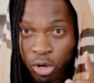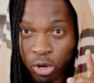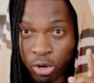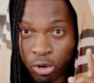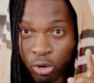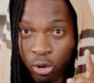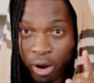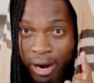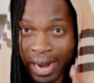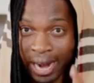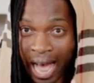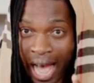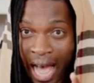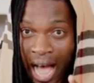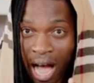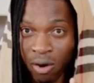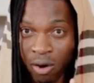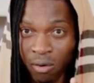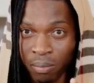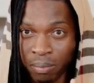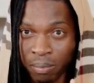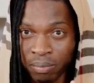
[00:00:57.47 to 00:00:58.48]

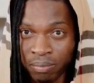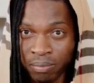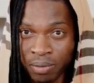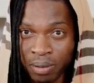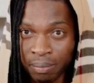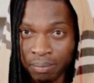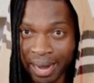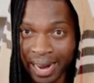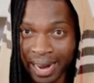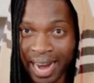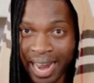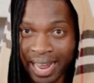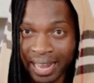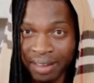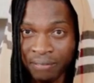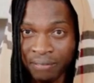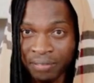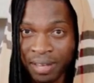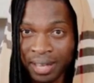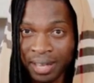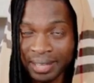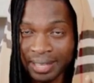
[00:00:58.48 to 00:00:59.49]
my guy,
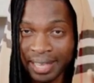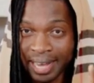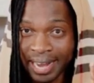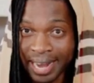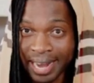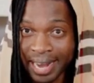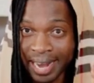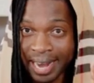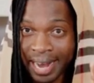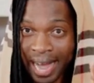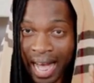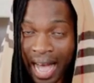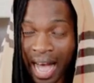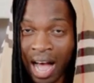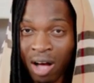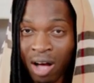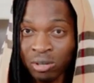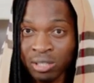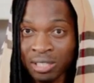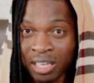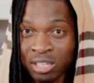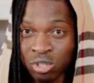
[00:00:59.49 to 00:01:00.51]
the
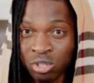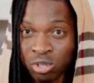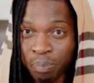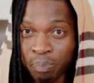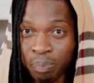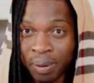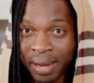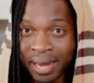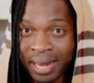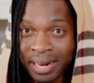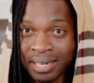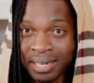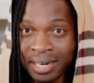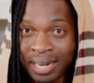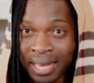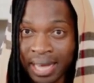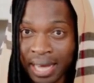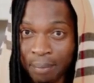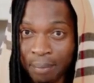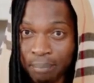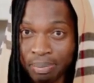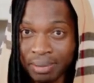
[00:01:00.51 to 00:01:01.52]
cow that you paid
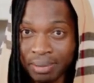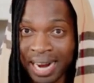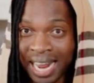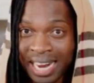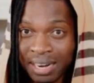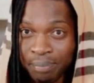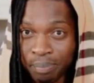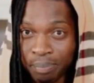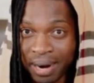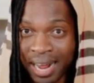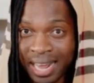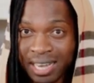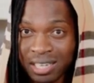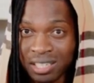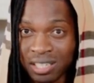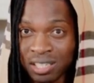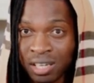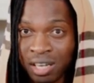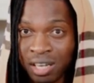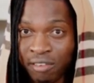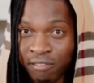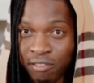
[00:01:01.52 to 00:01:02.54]
a bright
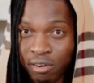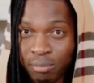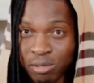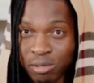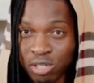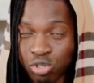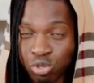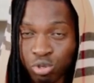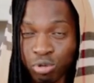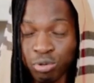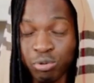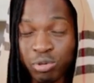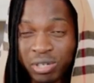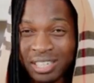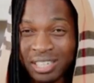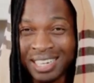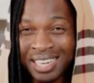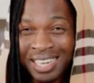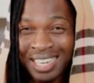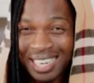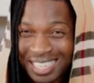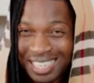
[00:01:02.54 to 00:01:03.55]
price for Miss
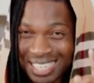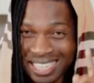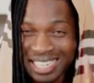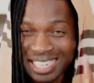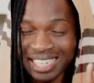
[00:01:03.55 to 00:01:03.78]
Trudy is